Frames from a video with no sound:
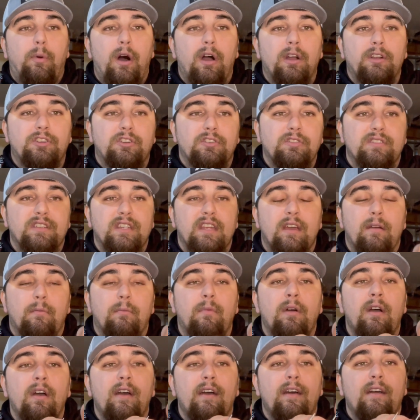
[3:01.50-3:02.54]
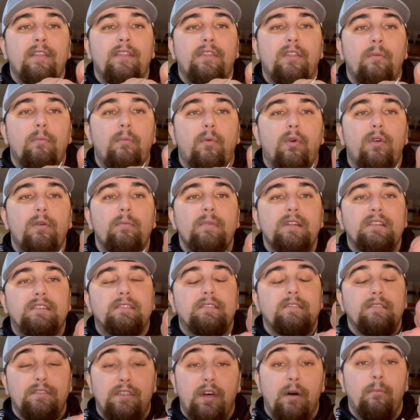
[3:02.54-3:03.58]
punctures him, the more
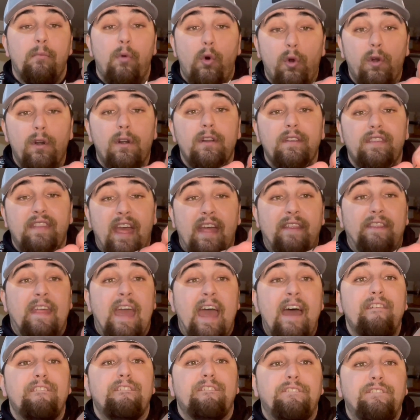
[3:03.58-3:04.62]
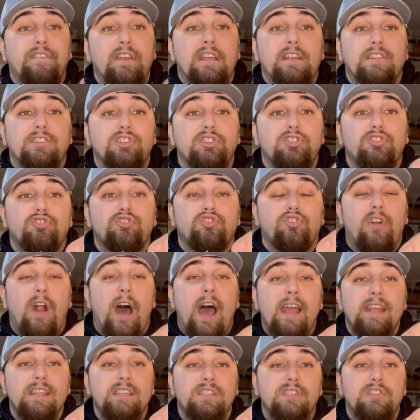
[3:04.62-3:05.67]
that fish
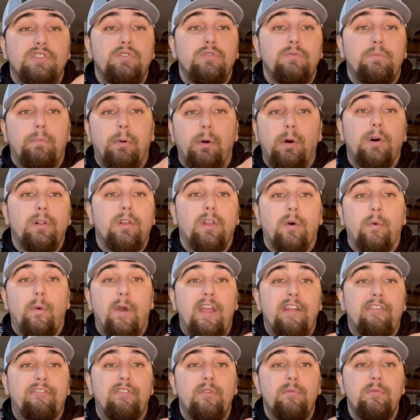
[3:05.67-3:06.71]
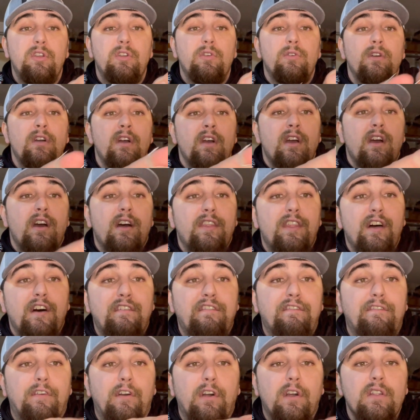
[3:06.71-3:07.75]
tries to pull away from you, the
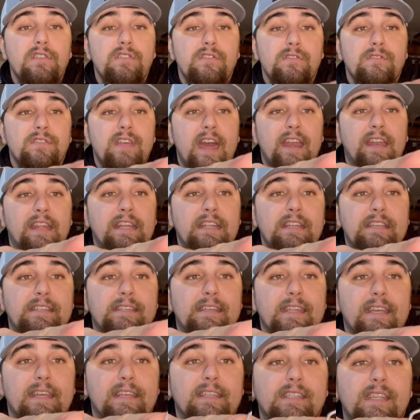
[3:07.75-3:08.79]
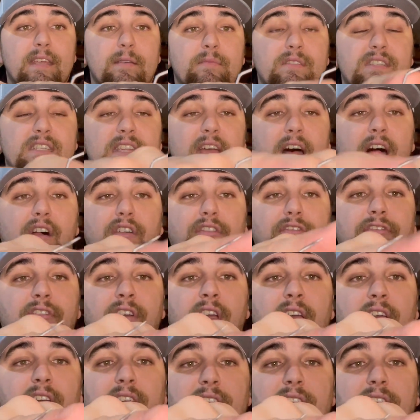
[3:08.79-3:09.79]
further that he digs himself